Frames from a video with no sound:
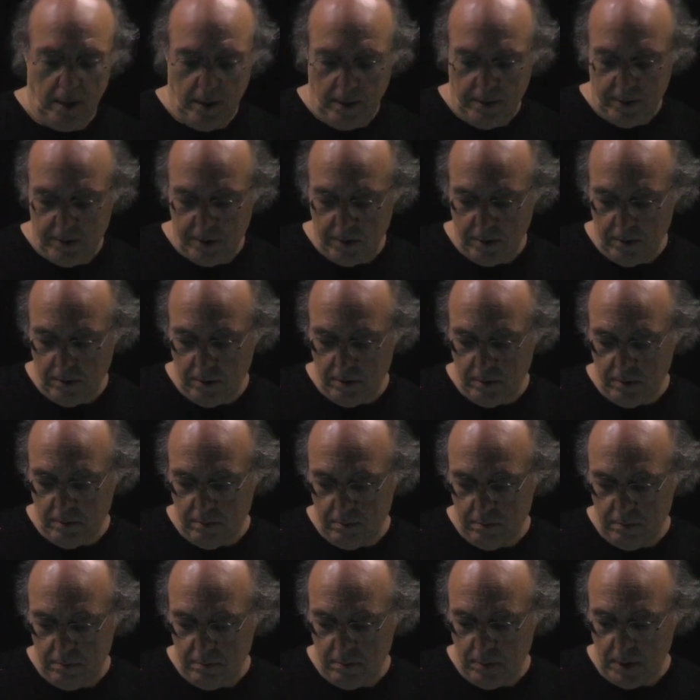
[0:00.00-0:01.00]
So
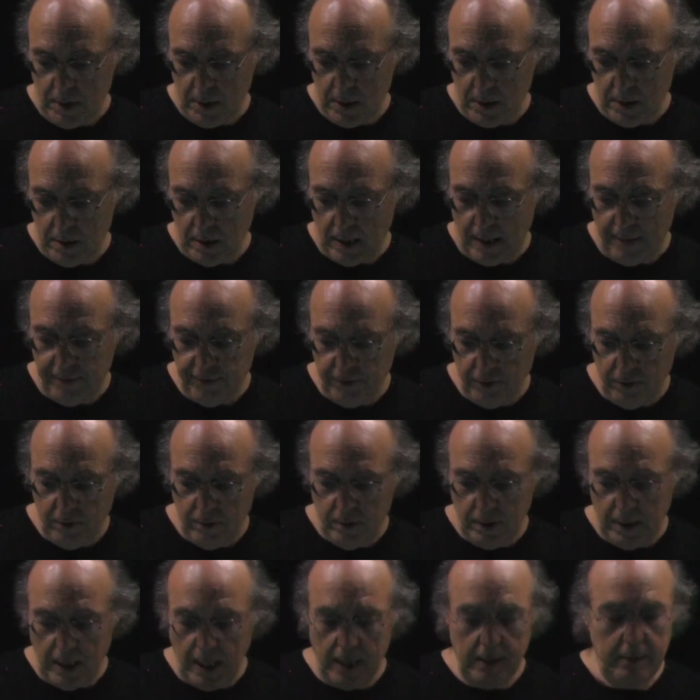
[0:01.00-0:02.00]
after
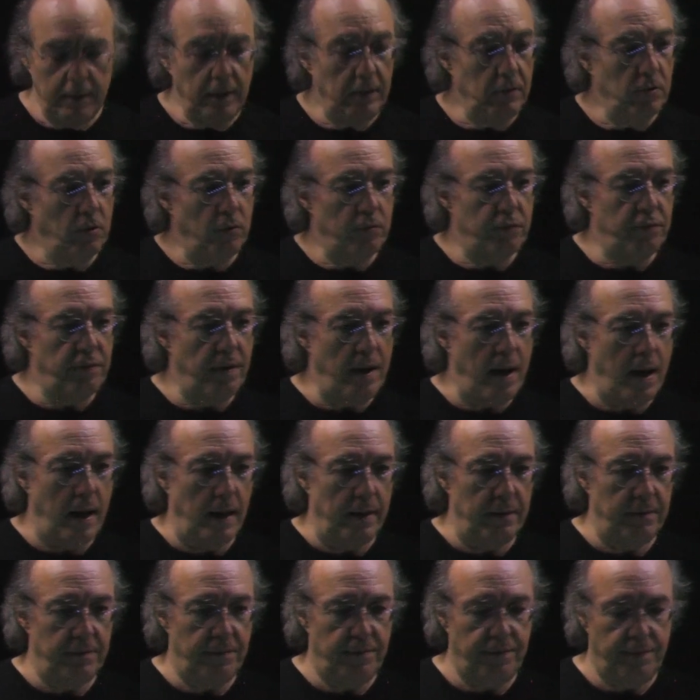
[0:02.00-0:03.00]

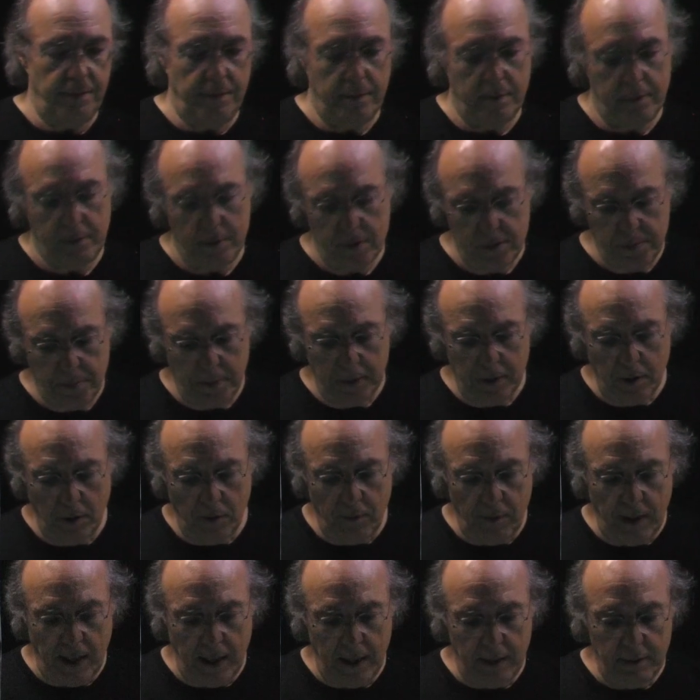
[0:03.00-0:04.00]
1905, the speed
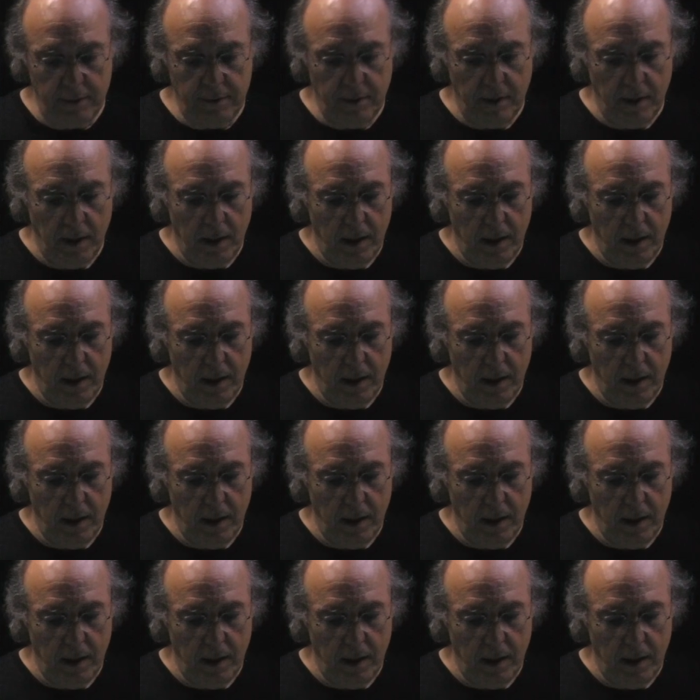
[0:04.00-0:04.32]
of light